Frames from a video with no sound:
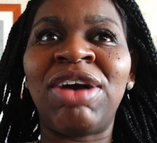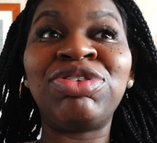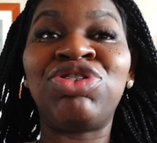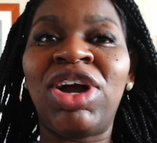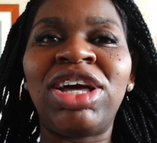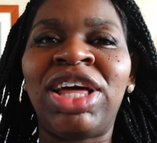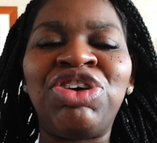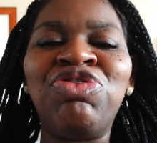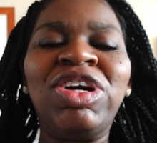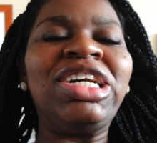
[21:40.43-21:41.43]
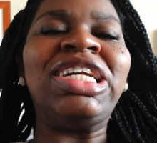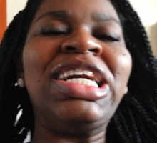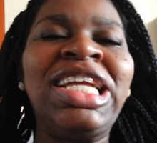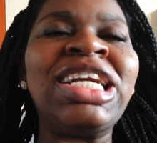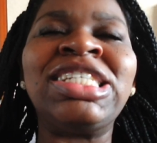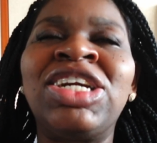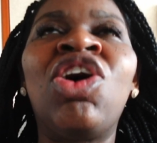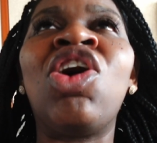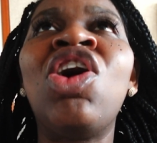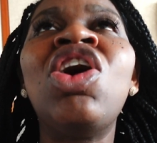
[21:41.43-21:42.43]
was great. Like you really didn't need us at
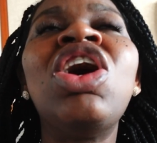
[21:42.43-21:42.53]
all.